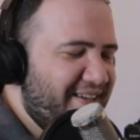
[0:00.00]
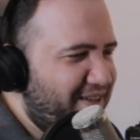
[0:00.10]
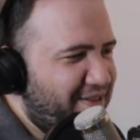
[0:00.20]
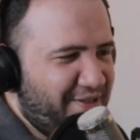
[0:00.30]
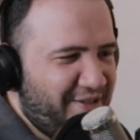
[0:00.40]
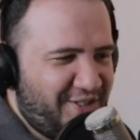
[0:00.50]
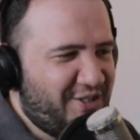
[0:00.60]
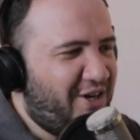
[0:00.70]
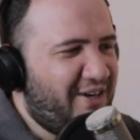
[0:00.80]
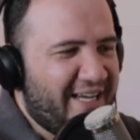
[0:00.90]
This
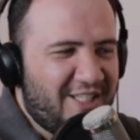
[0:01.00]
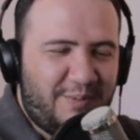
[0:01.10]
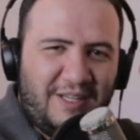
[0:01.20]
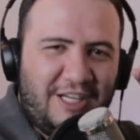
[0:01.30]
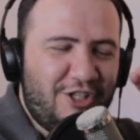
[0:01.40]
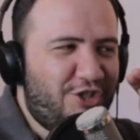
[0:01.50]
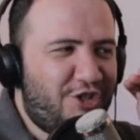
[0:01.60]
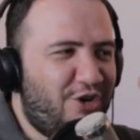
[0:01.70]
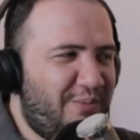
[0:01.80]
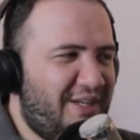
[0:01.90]
song has been in
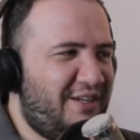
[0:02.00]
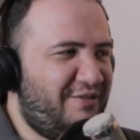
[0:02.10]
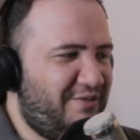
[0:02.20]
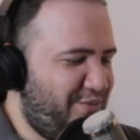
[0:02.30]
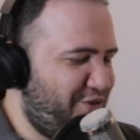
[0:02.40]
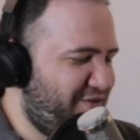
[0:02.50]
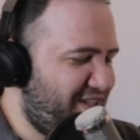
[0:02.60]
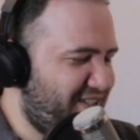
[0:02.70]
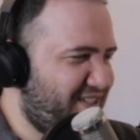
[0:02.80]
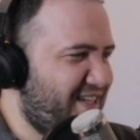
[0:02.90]
so many
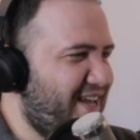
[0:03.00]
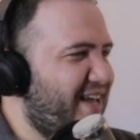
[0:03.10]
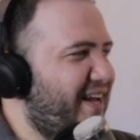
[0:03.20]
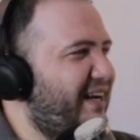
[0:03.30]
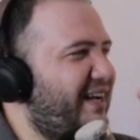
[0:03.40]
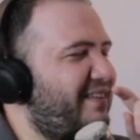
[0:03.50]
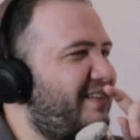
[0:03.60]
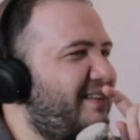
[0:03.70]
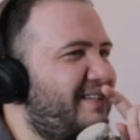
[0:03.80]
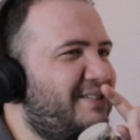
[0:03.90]
movies. I
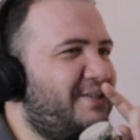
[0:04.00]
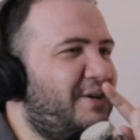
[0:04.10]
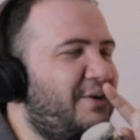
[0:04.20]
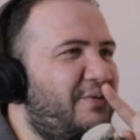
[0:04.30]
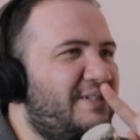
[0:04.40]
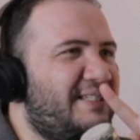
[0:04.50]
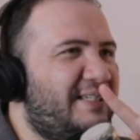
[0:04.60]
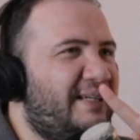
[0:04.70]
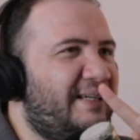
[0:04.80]
think this song was in